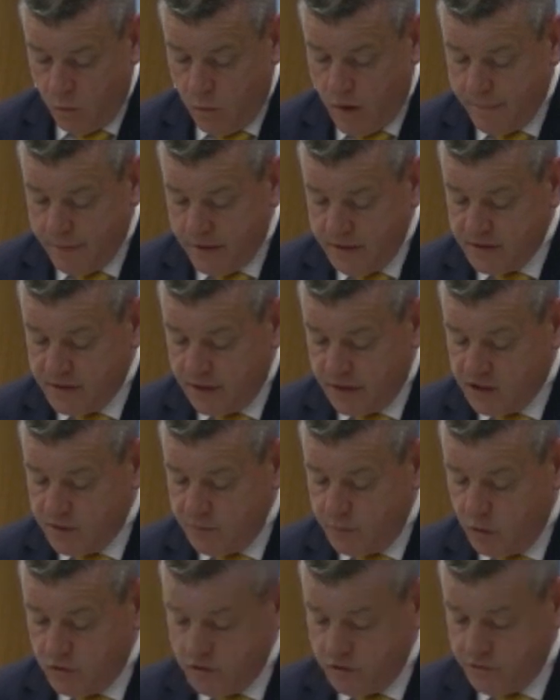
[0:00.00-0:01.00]
Weapons and
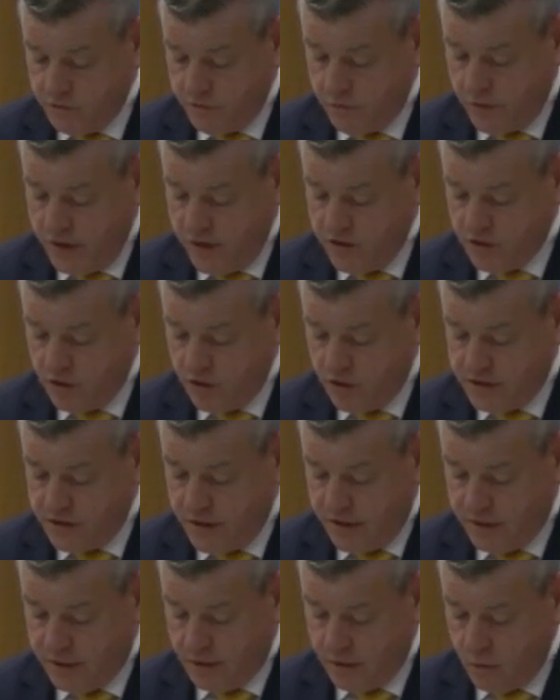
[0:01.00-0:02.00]
Explosives Research
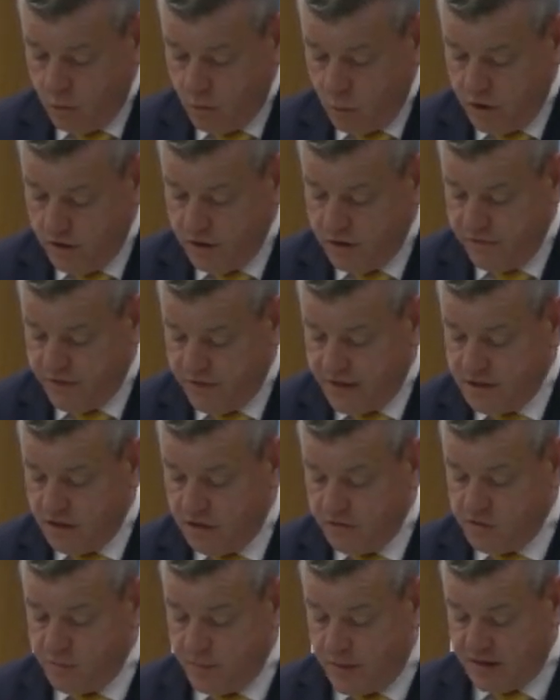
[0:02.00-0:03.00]
Centre, were a division
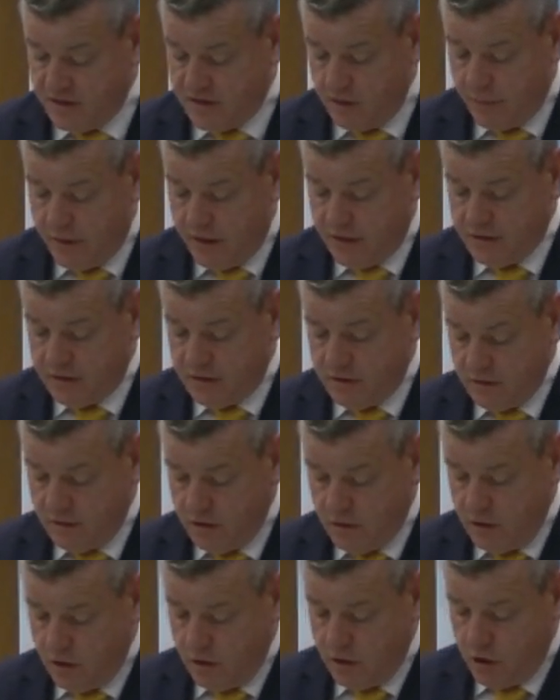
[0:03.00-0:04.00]
of Special Branch
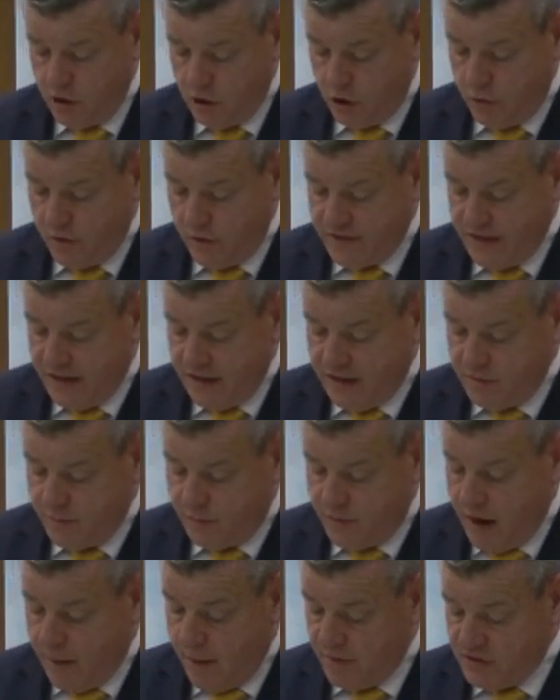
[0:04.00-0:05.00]
who
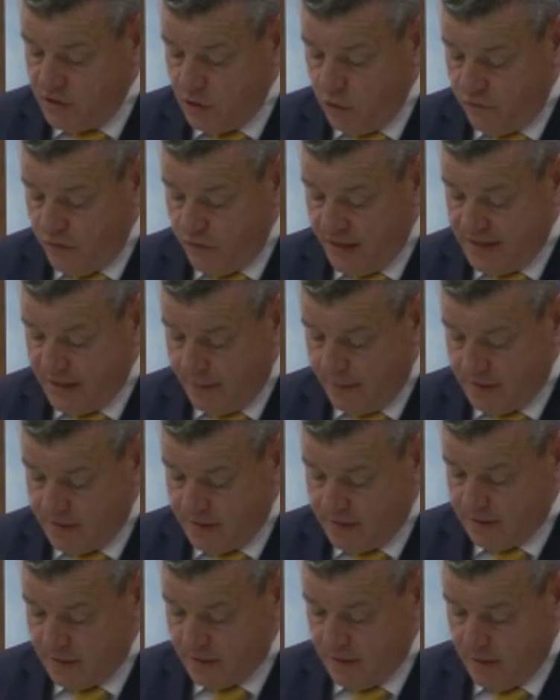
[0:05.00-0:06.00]
retained primacy over
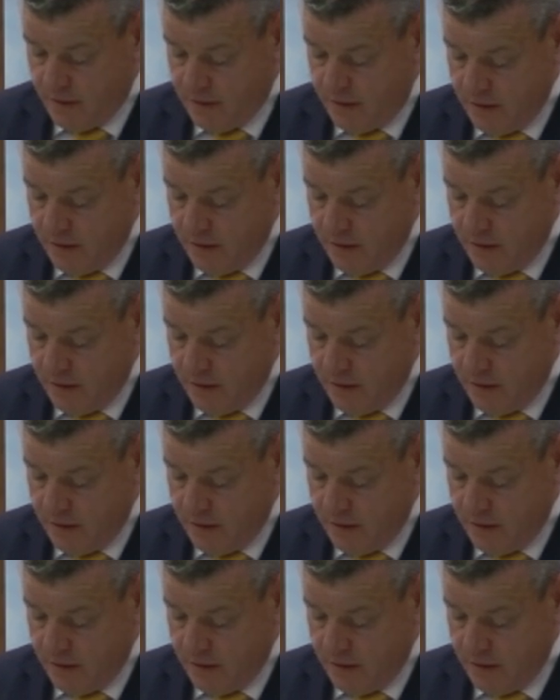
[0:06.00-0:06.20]
exhibits,